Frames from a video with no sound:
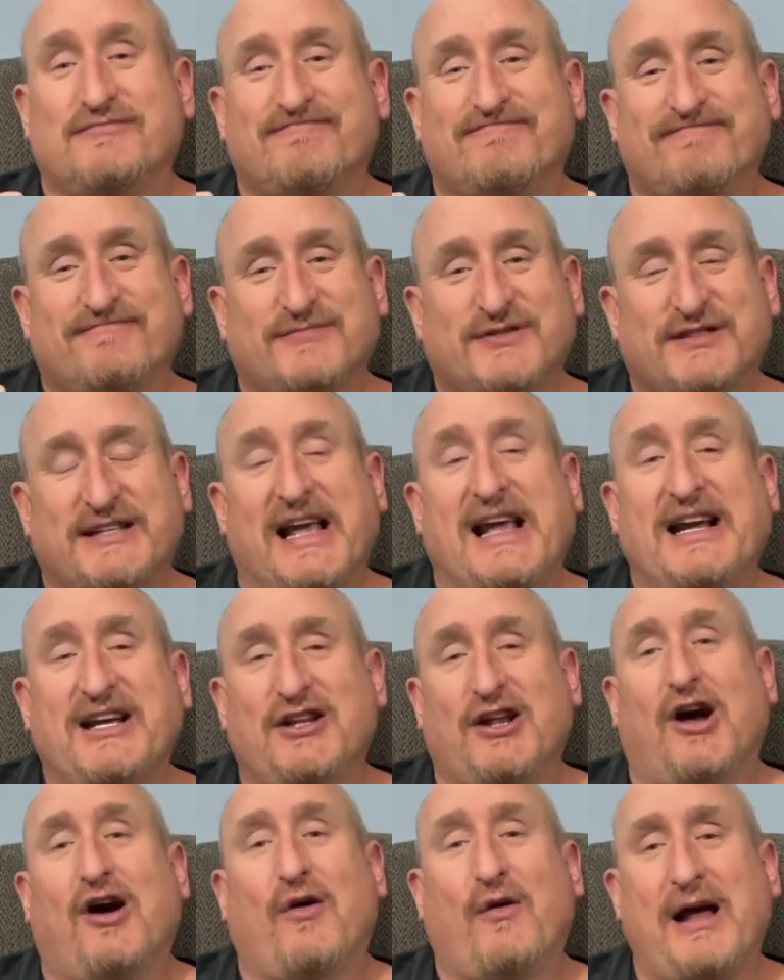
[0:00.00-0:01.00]
Saying
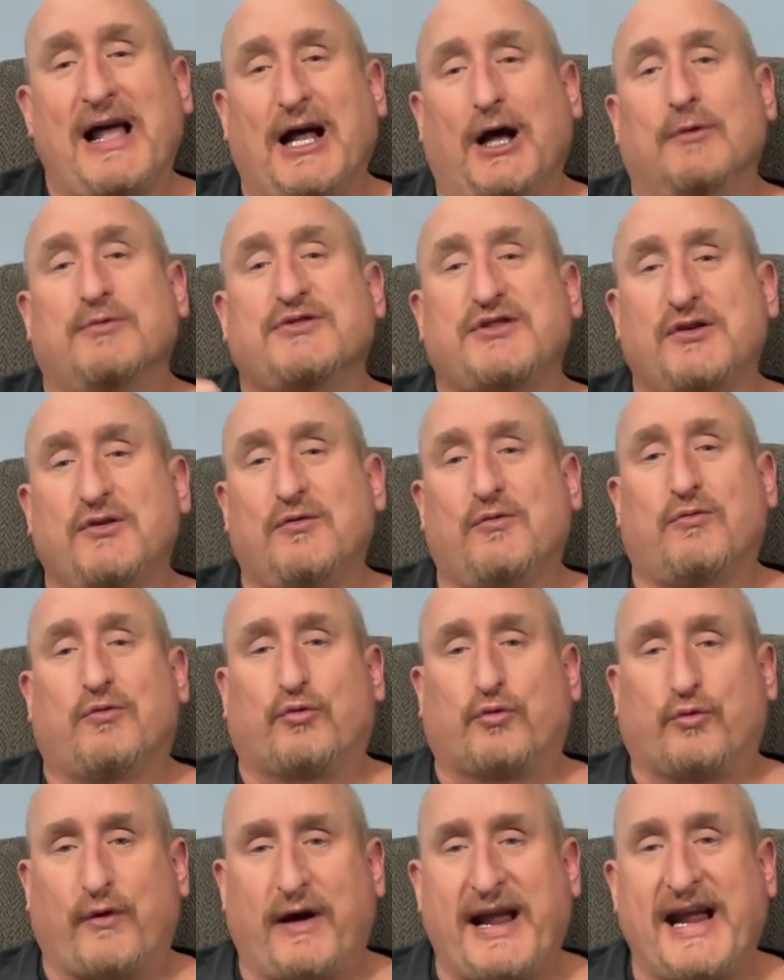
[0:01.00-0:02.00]
no helps you
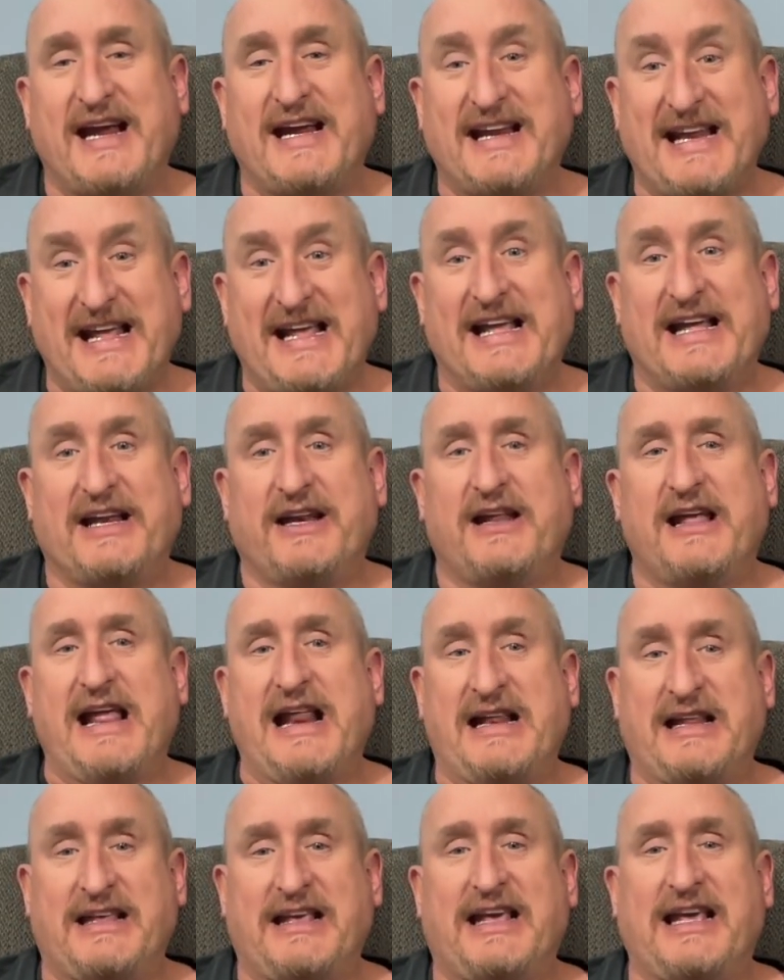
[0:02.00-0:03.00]
rein in
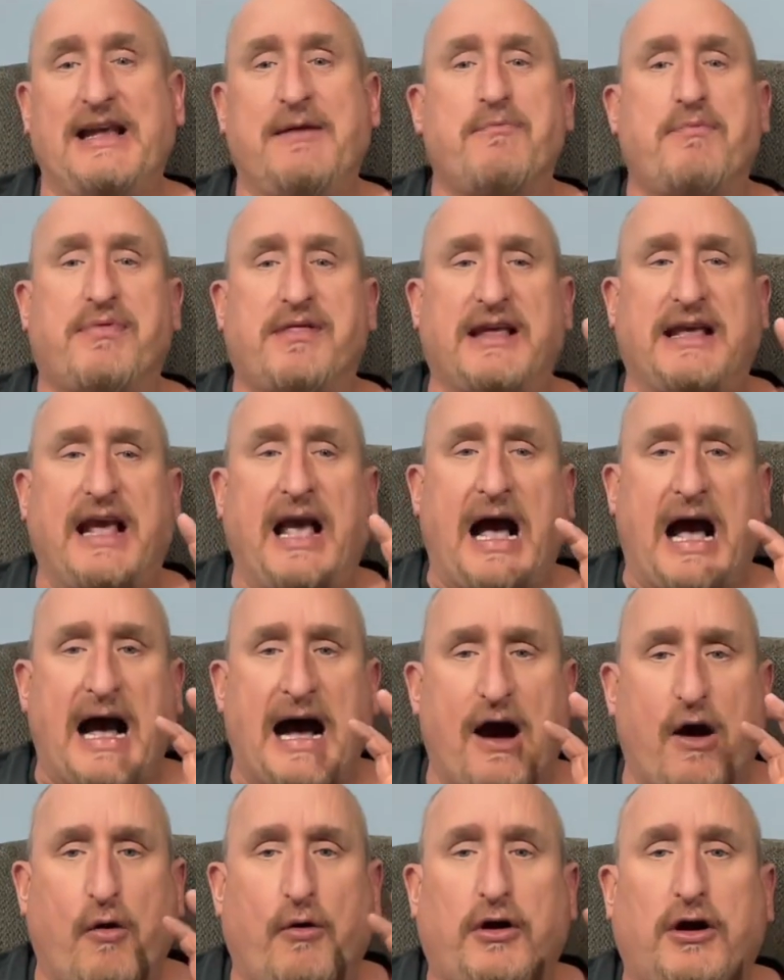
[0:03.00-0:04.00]
and keep the
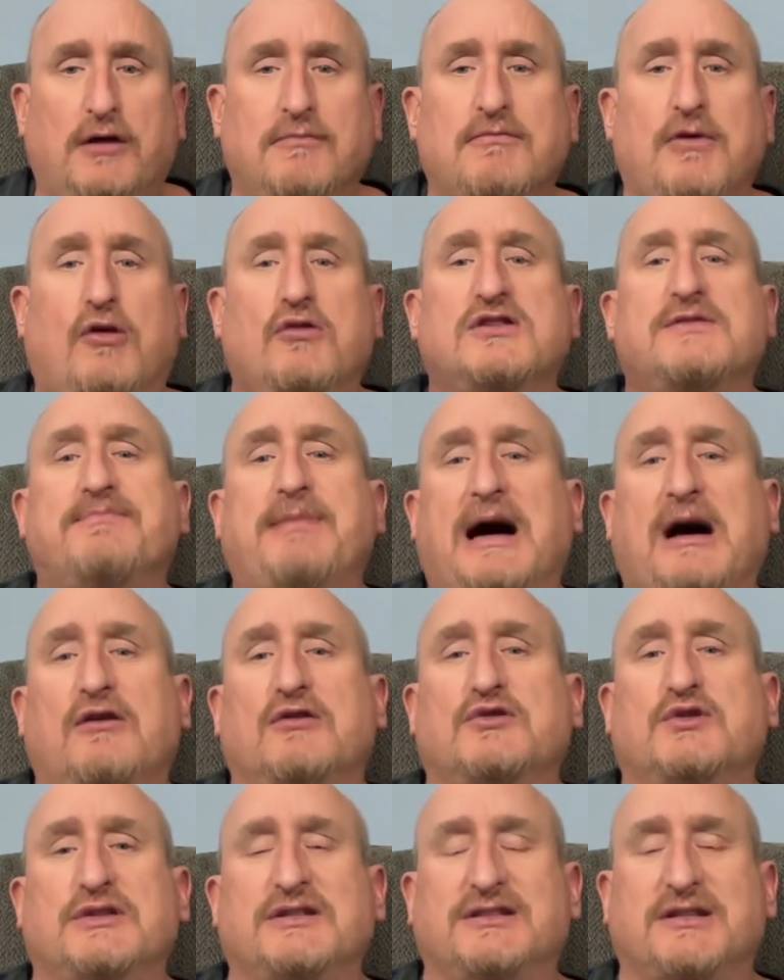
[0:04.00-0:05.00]
outermost
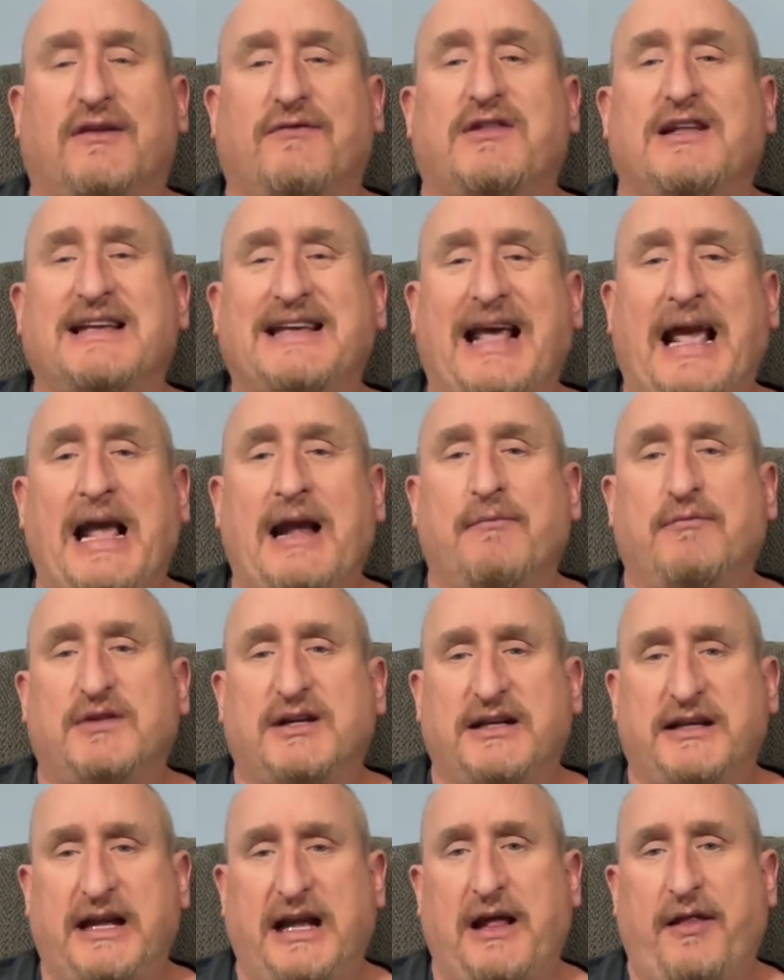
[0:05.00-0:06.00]
boundaries of the game
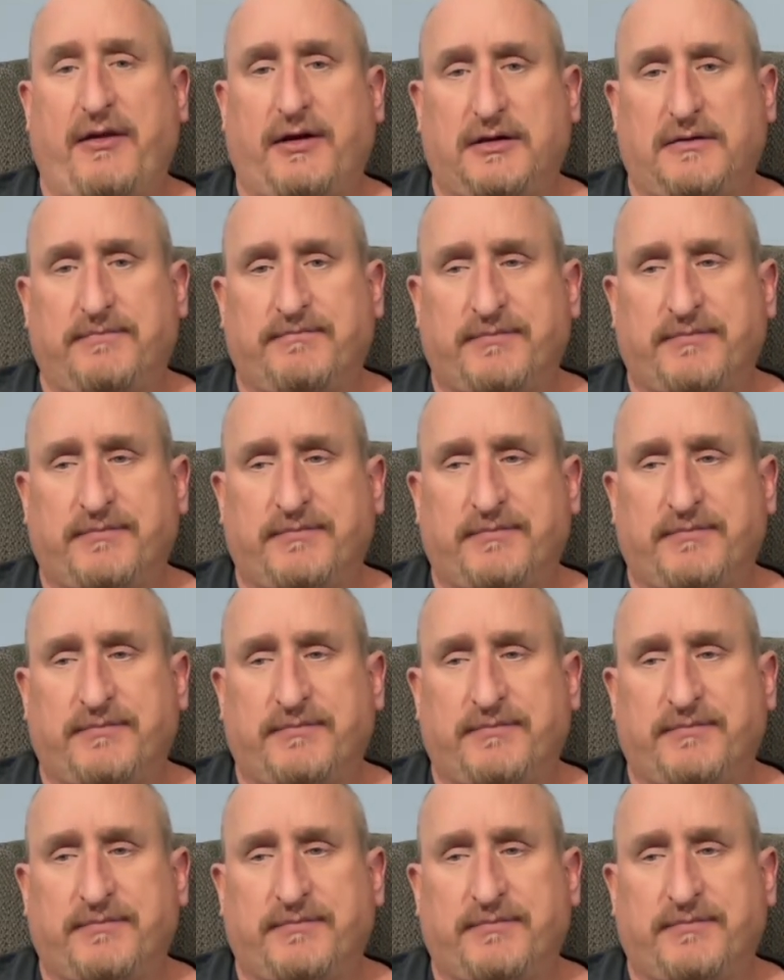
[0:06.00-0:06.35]
together.